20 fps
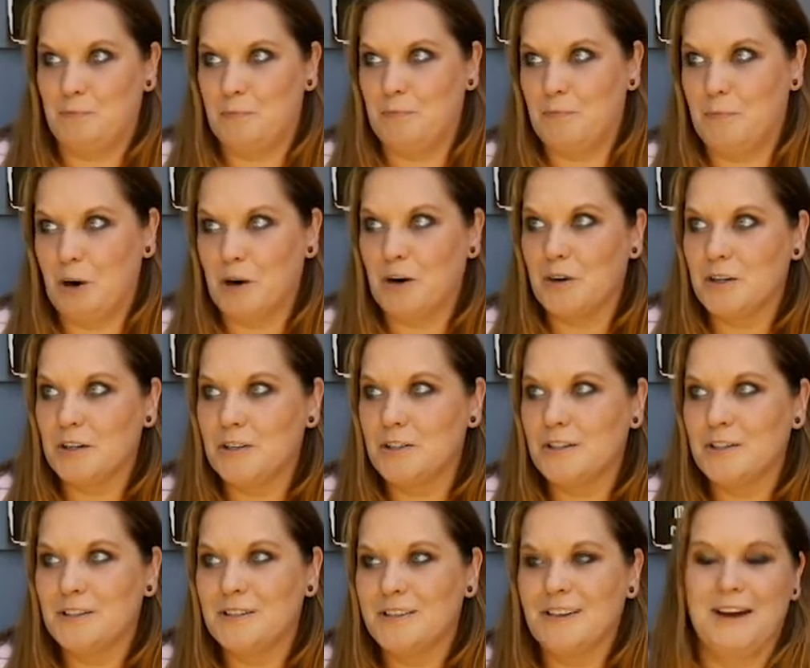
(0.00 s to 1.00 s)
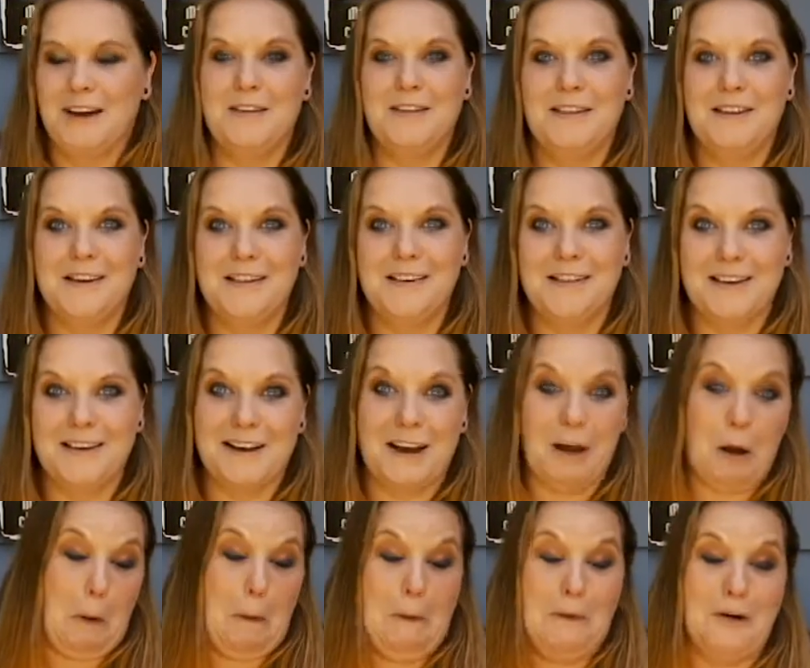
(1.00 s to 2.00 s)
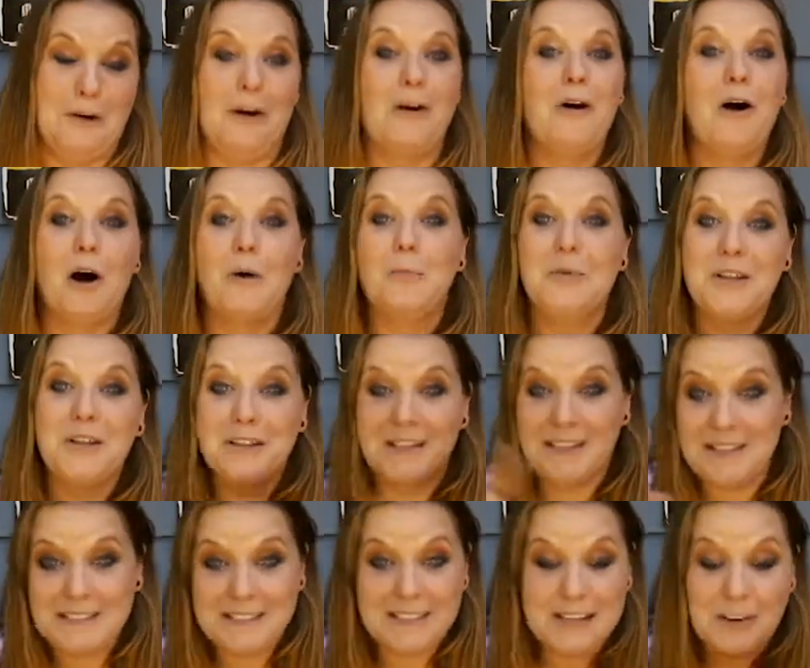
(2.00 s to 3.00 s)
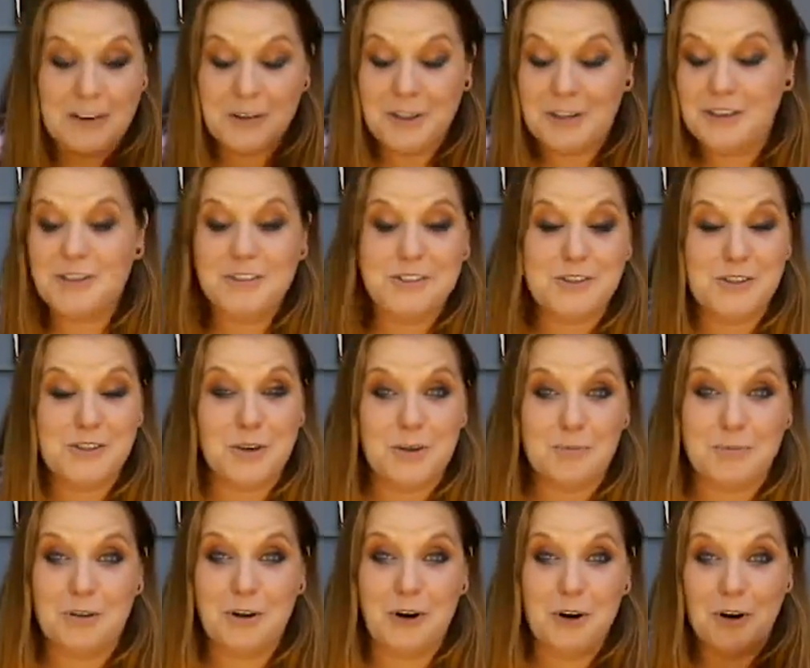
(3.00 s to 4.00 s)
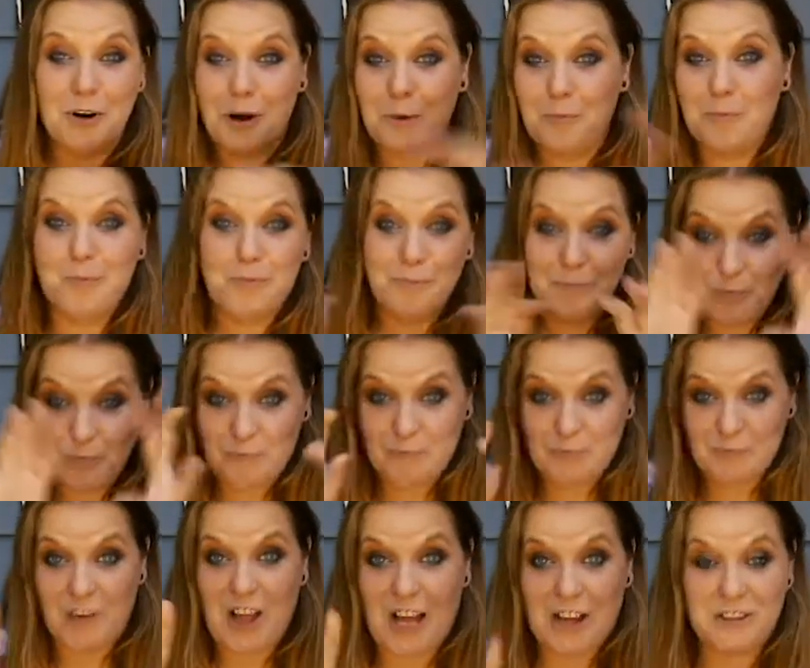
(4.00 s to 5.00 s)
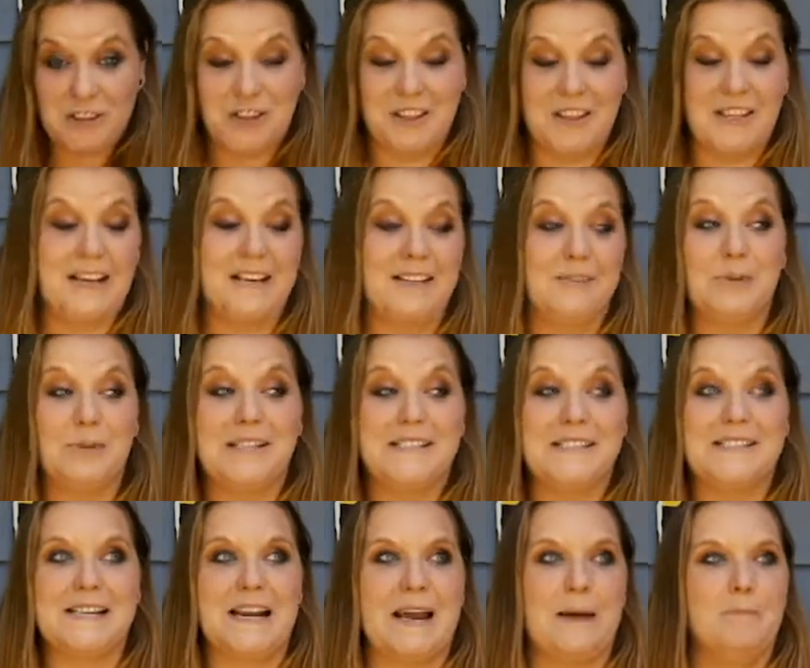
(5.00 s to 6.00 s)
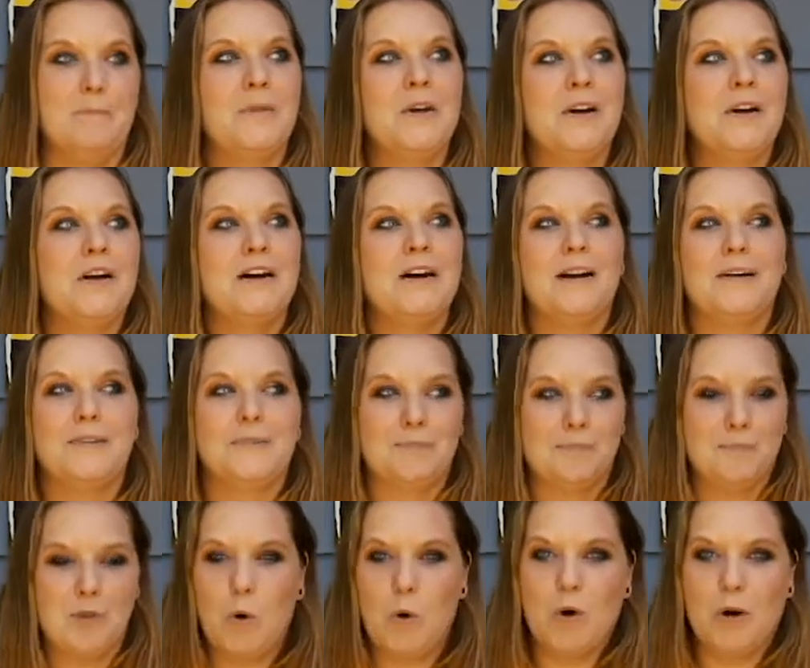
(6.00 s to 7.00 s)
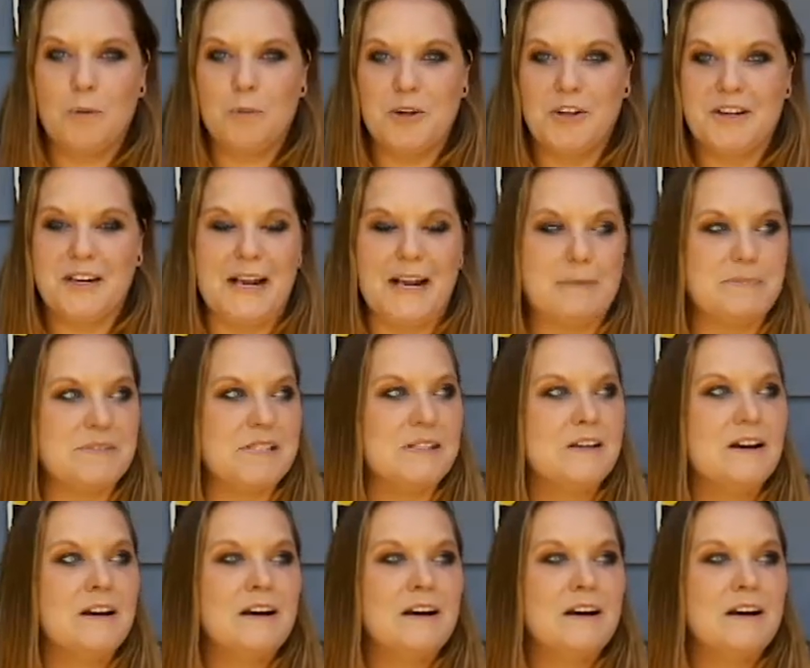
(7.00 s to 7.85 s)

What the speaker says: Barker, I think. Oh no, I'll put it down in the description, or I'll flash the thing with his name. Horrible at names.